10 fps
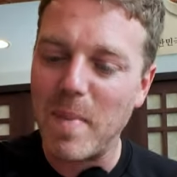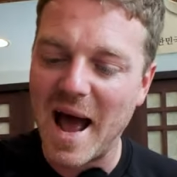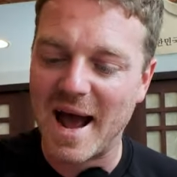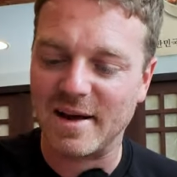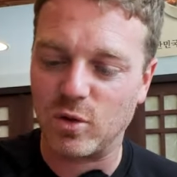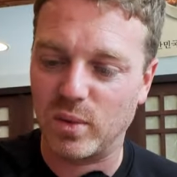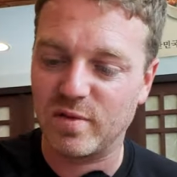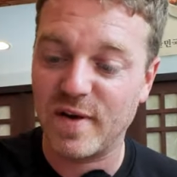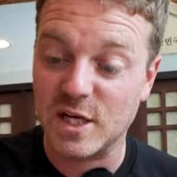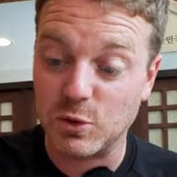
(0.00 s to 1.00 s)
packed
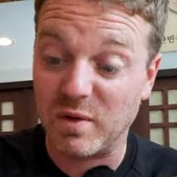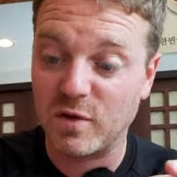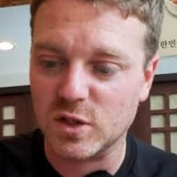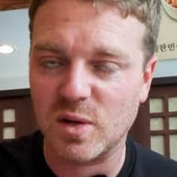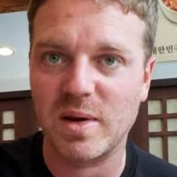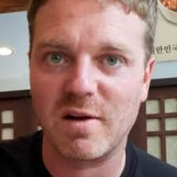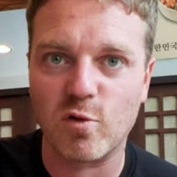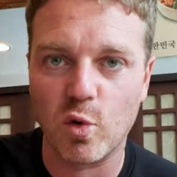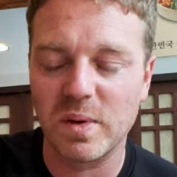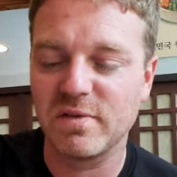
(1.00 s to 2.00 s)
with veg, and we've got some of
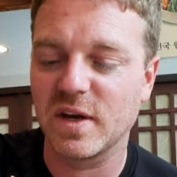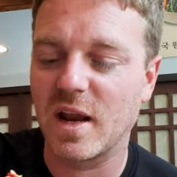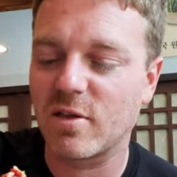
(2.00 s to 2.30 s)
that raw beef in